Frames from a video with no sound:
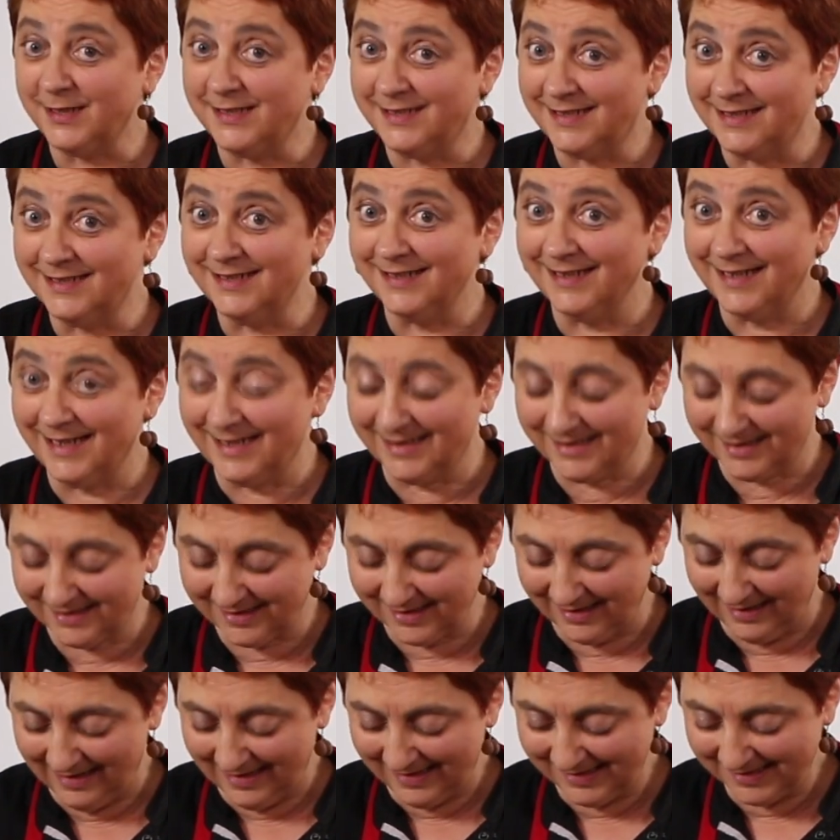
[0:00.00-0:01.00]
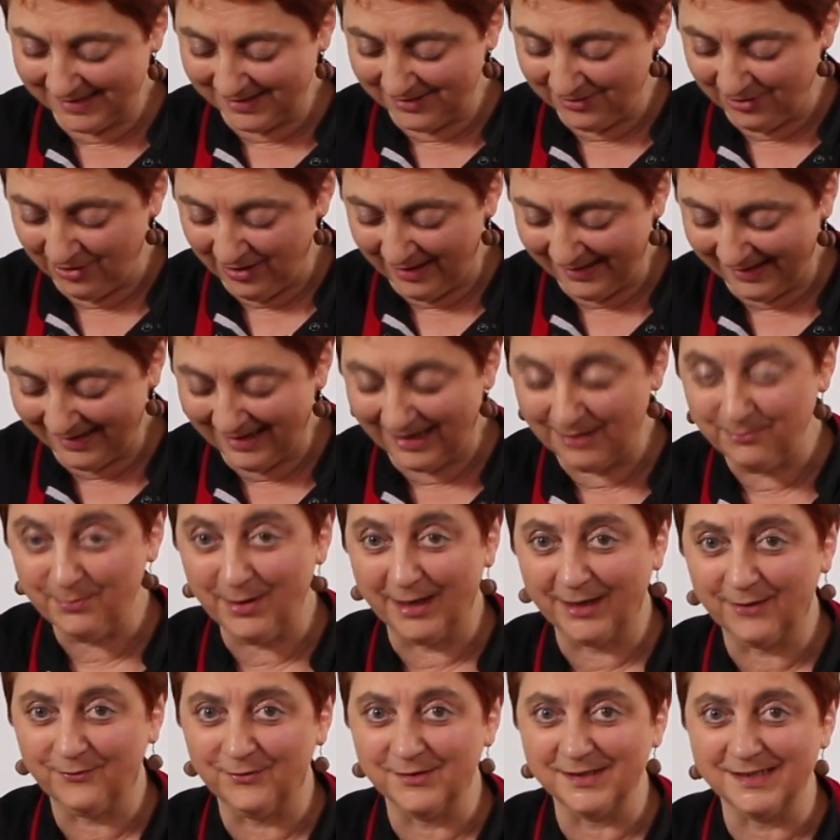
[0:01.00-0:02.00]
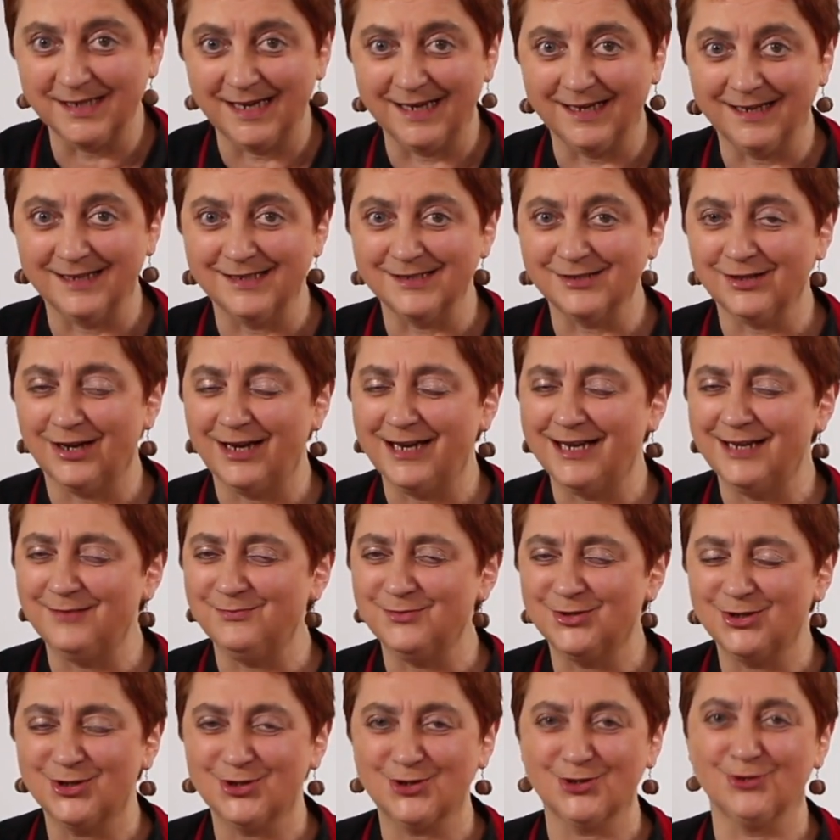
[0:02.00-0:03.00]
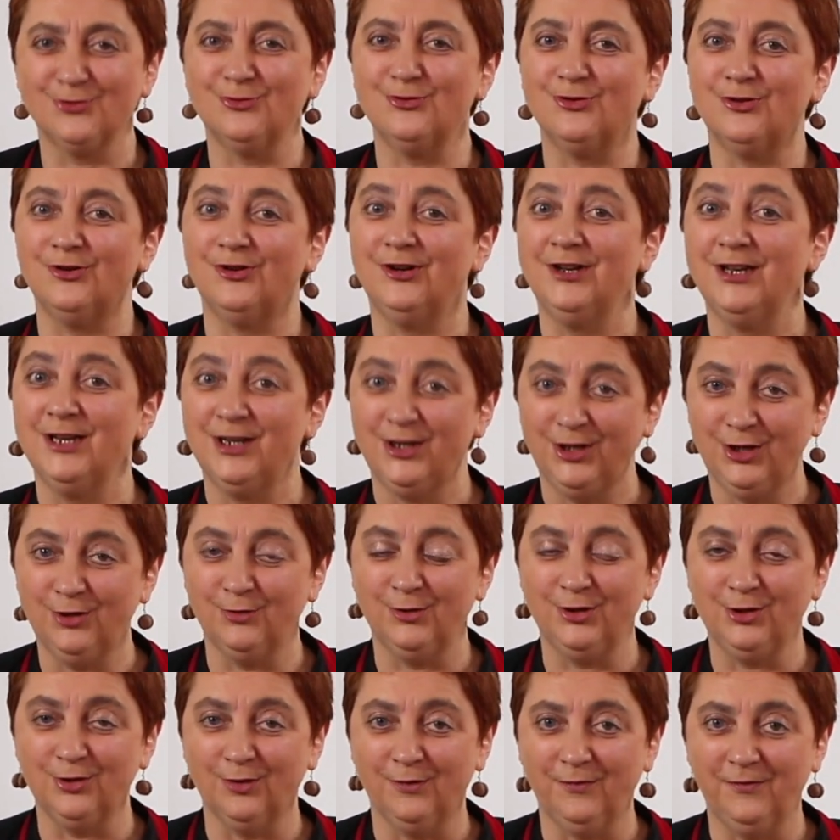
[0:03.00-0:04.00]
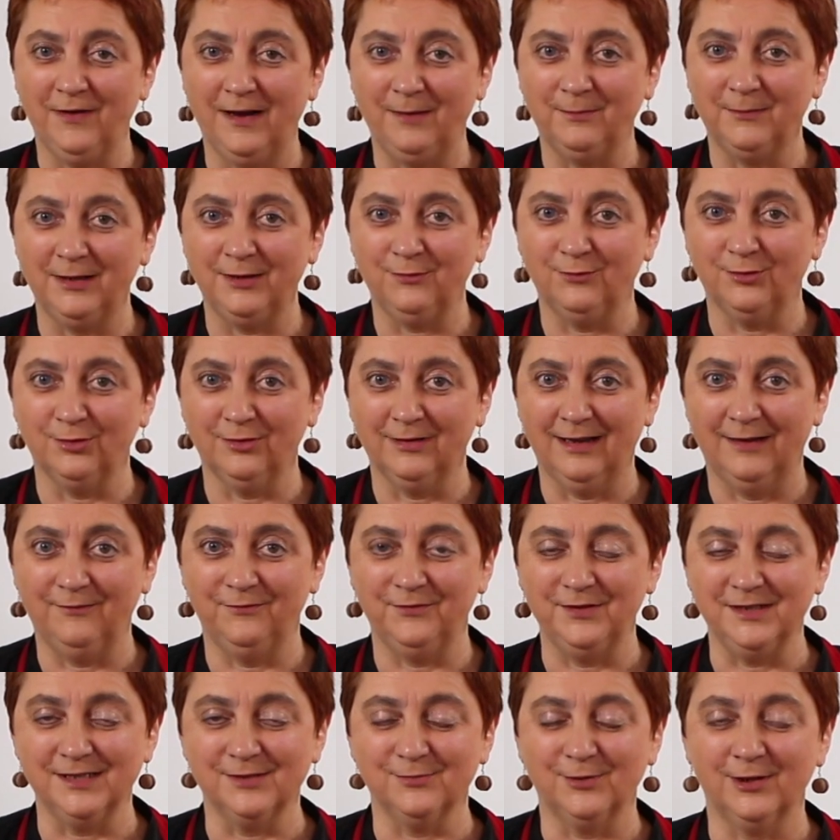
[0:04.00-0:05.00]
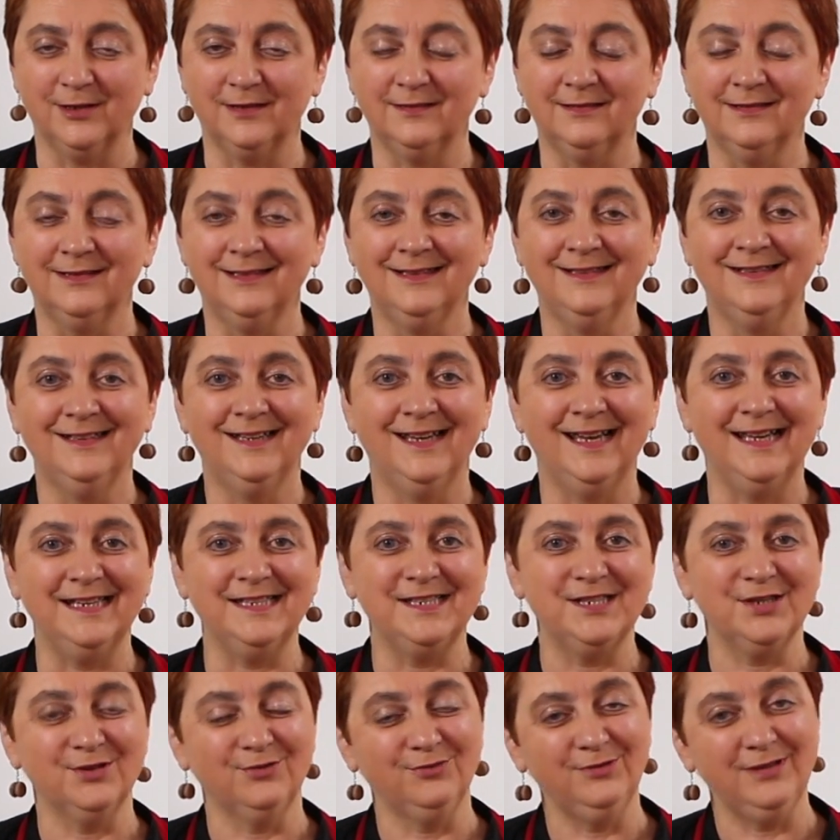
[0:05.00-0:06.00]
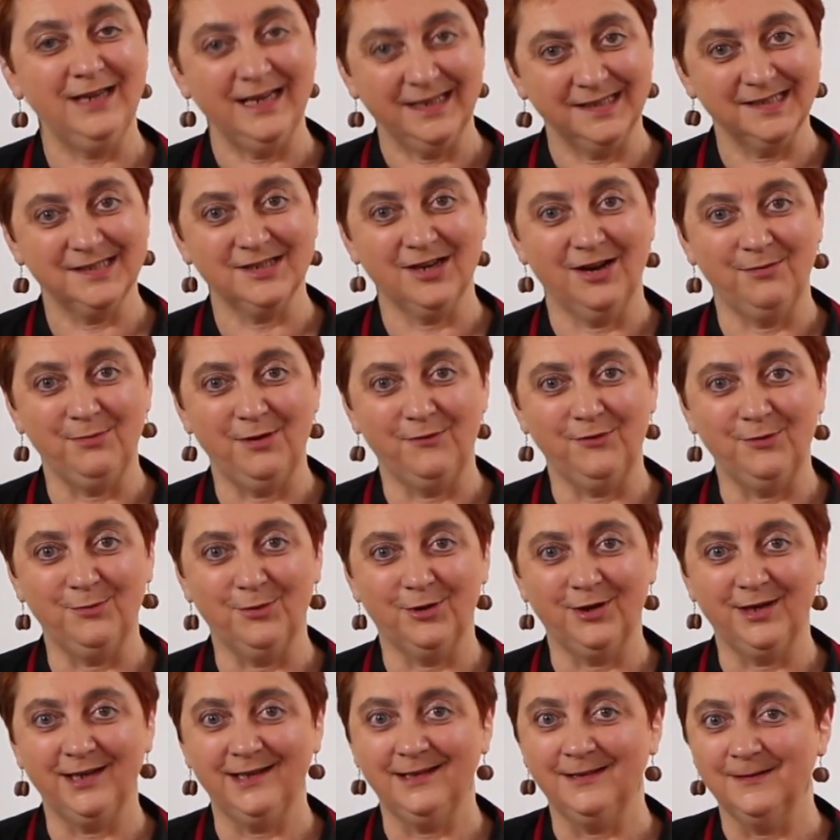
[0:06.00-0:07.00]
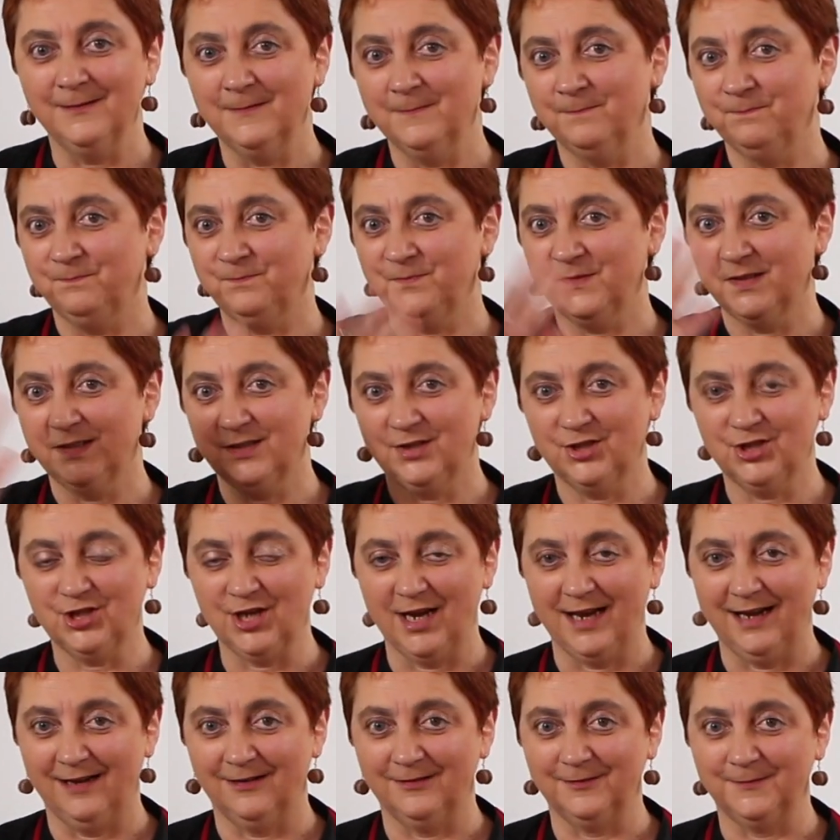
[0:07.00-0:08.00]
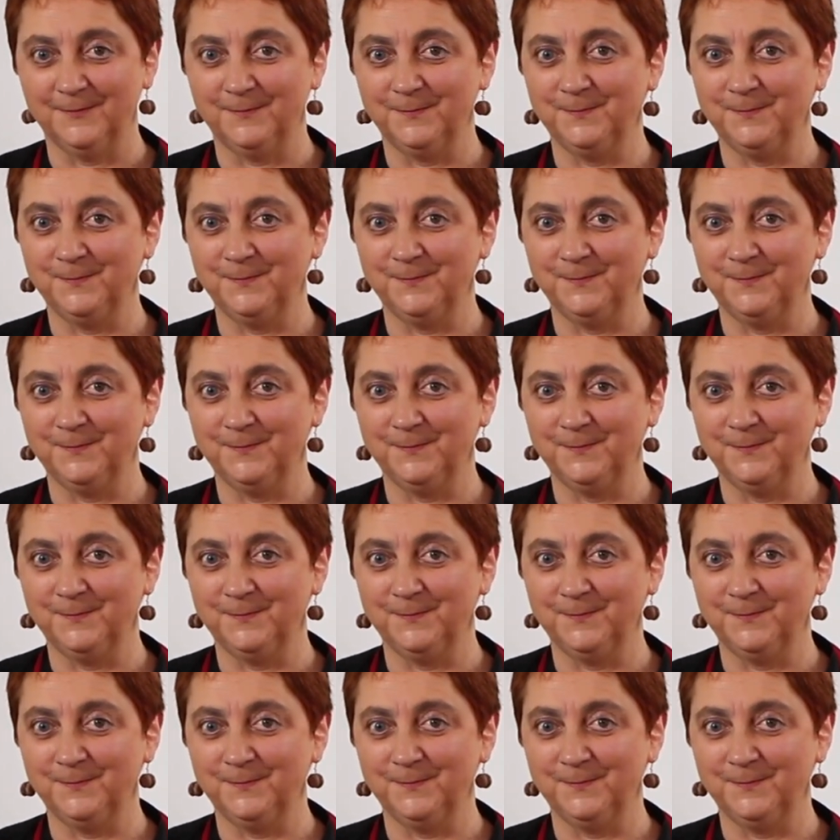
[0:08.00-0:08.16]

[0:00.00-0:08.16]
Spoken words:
dinner guests last night came back for seconds, I am sure you and your family will love this one. Until next time, everybody, ciao.